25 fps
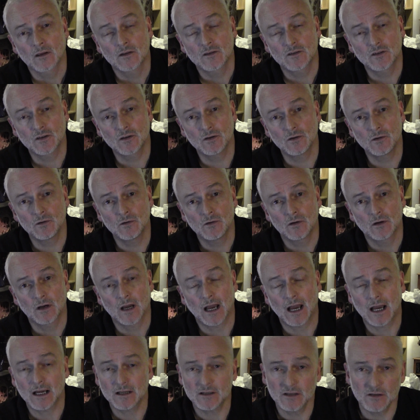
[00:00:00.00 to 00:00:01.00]
to
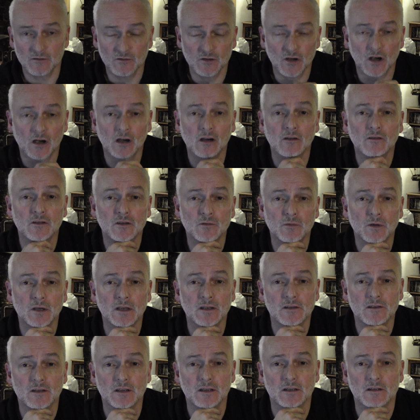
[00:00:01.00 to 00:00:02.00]
active Jehovah's
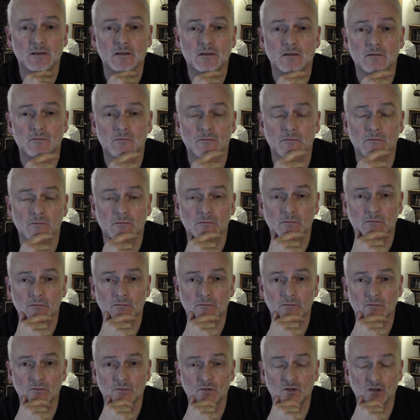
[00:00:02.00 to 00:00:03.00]
Witnesses,
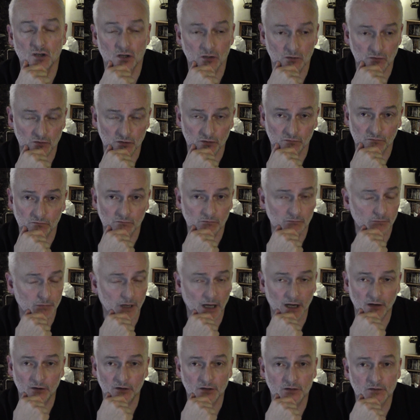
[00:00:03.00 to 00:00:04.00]
children,
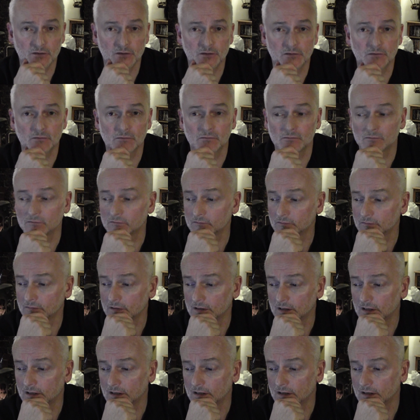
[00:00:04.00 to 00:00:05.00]
parents,
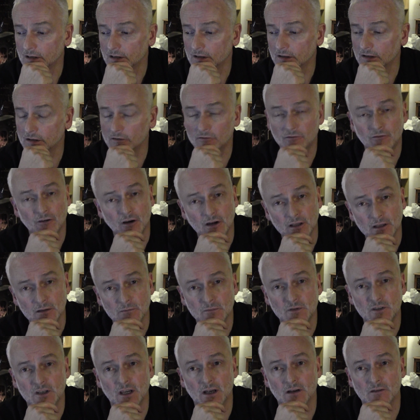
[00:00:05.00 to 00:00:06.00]
that find
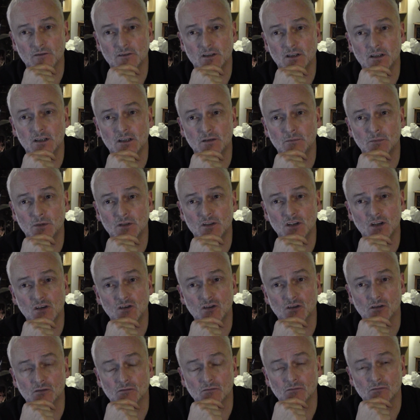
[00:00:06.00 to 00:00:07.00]
themselves in this
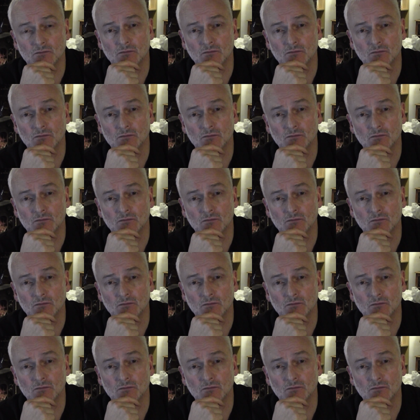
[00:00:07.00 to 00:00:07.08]
position